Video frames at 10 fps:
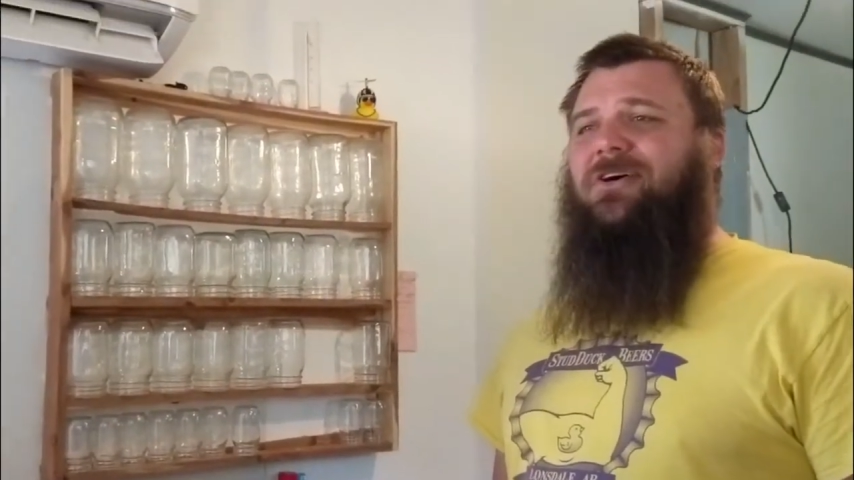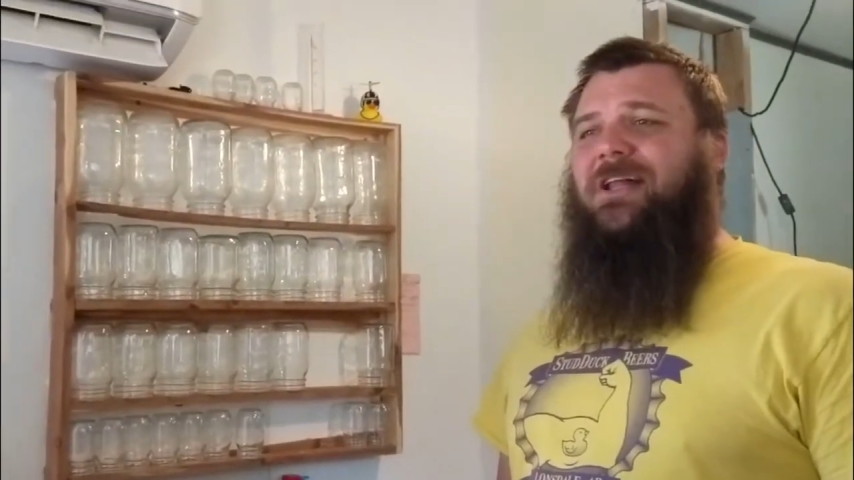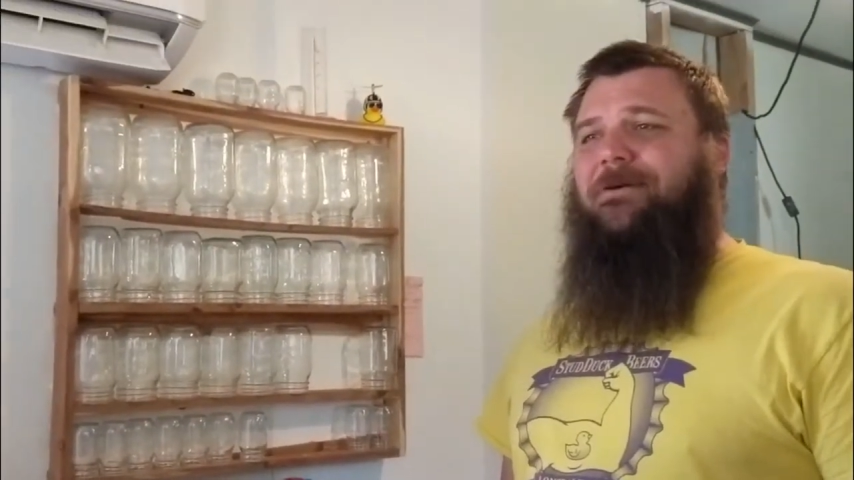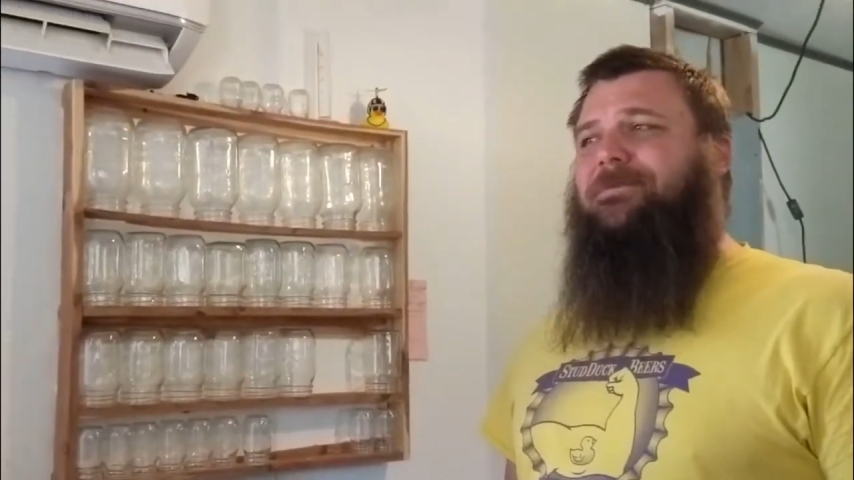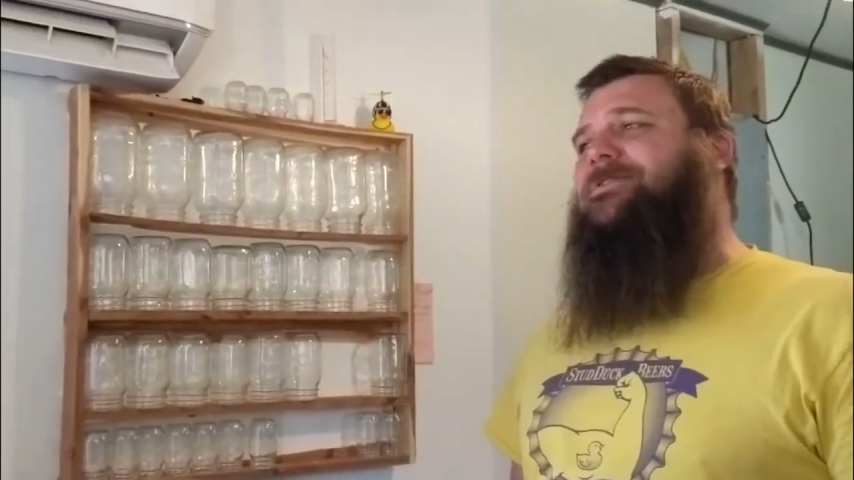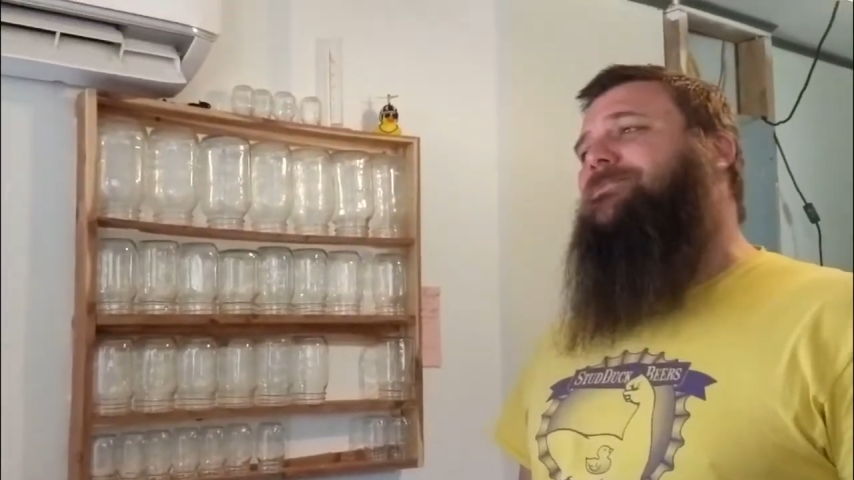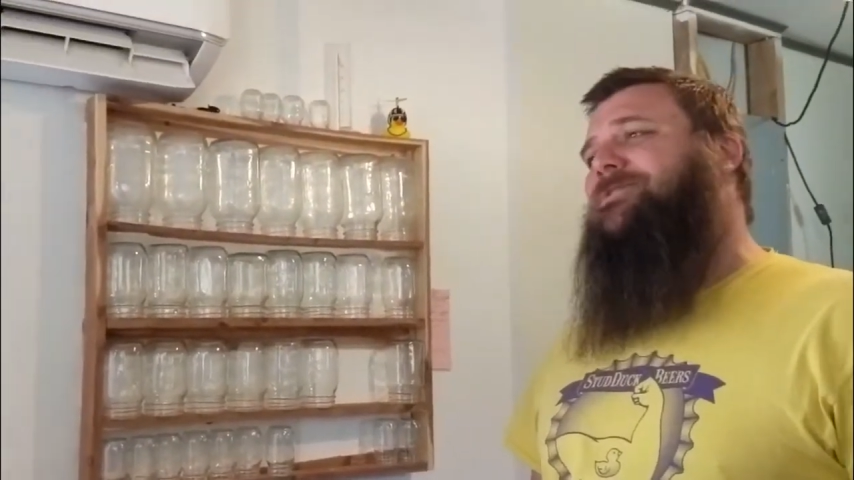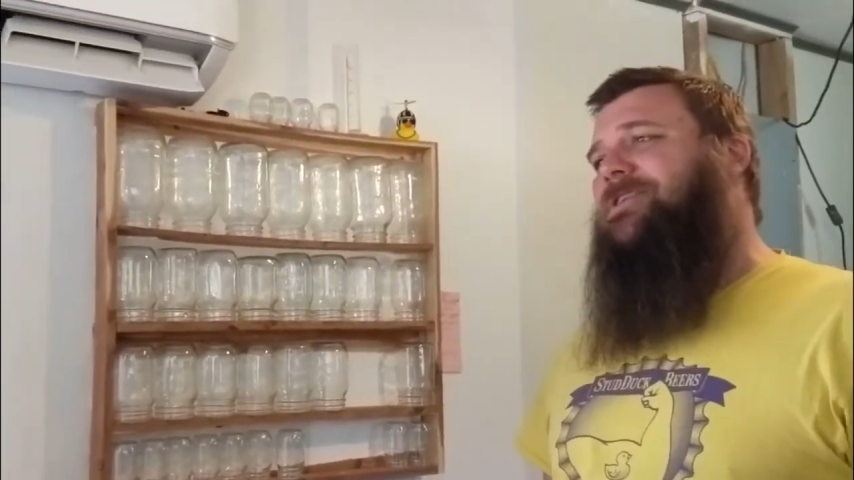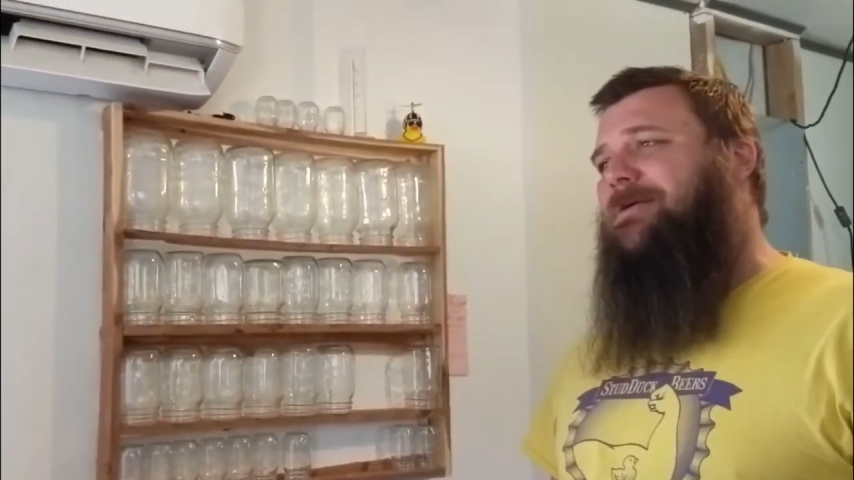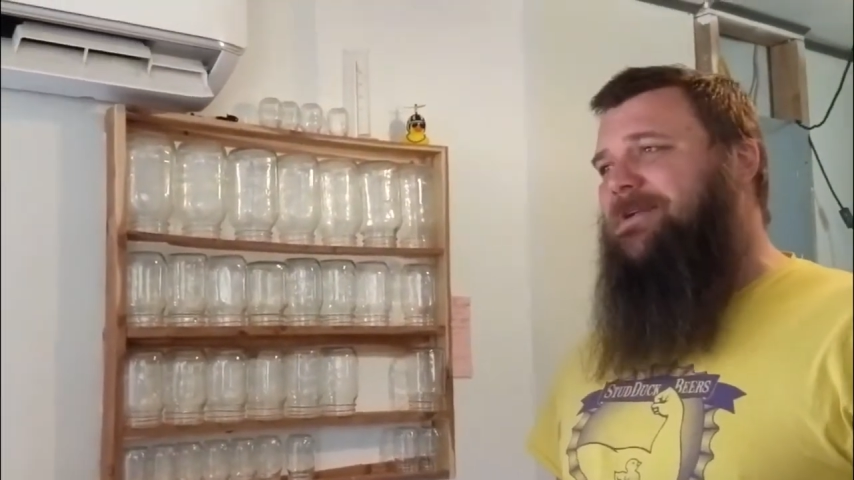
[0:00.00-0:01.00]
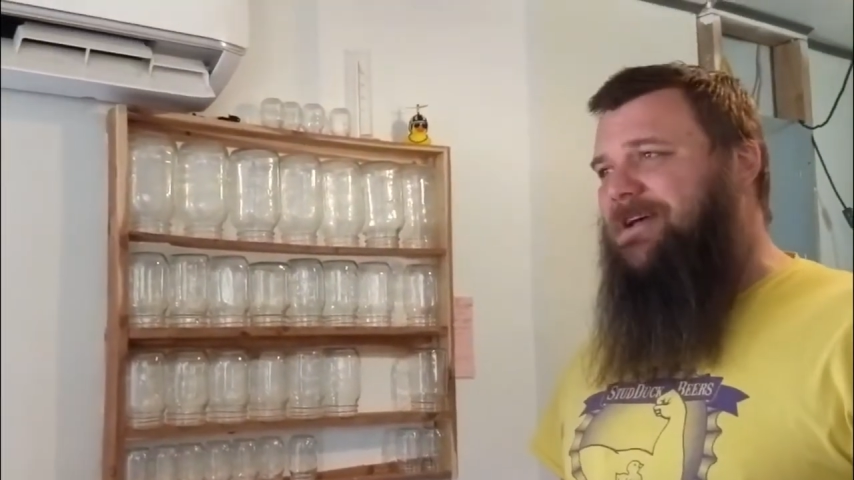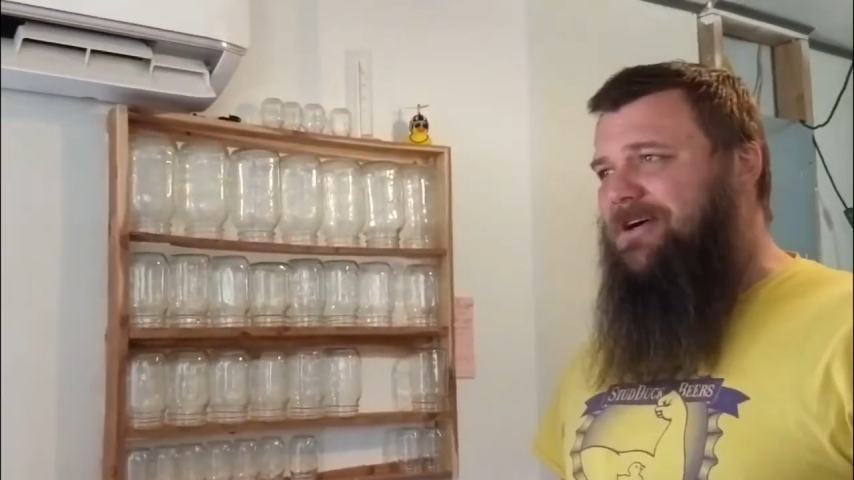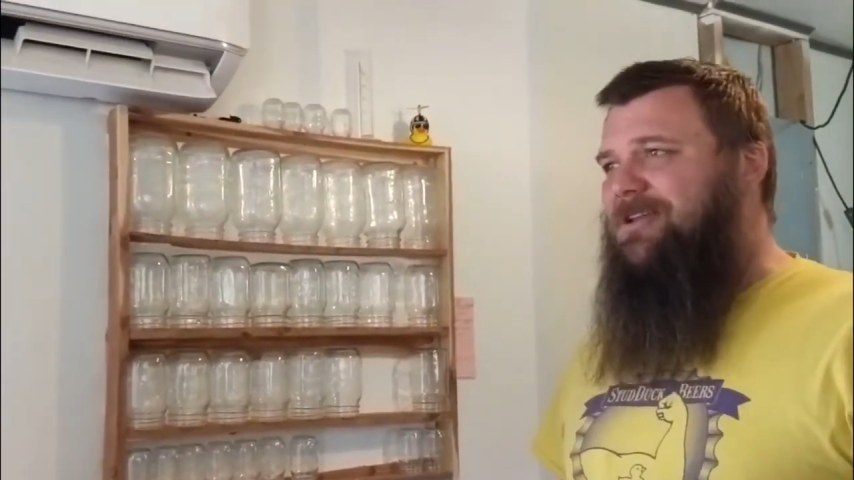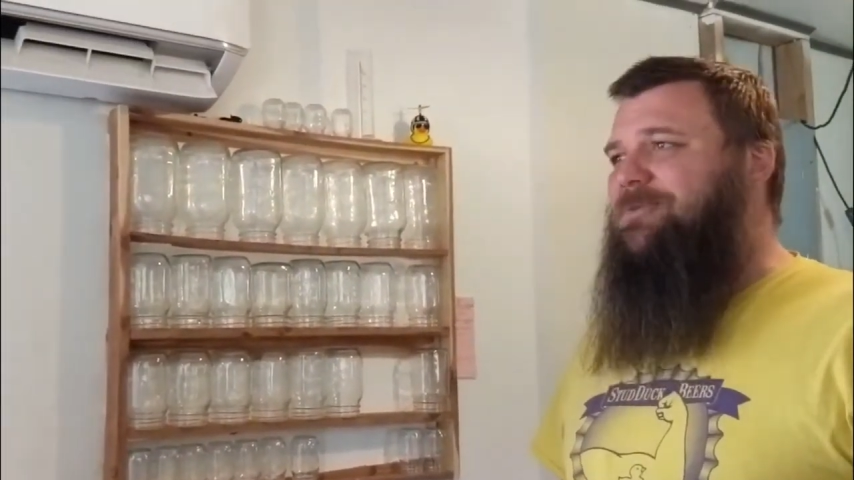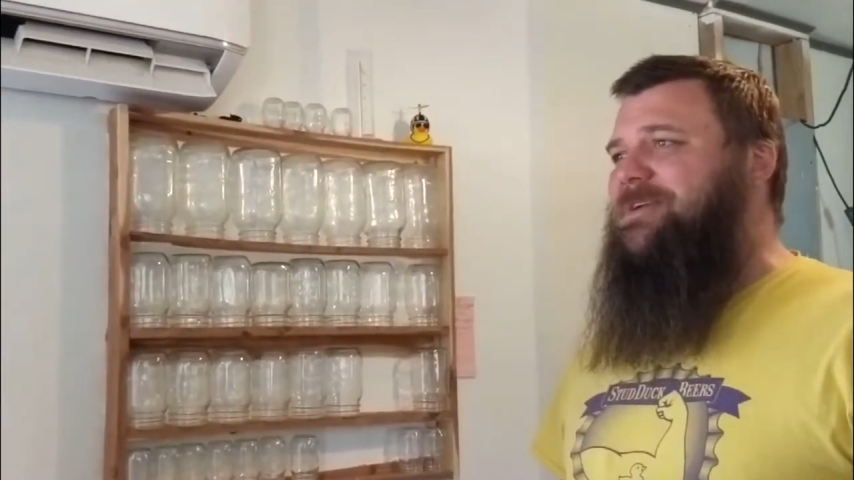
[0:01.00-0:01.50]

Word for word: clampets up at the top of the hill,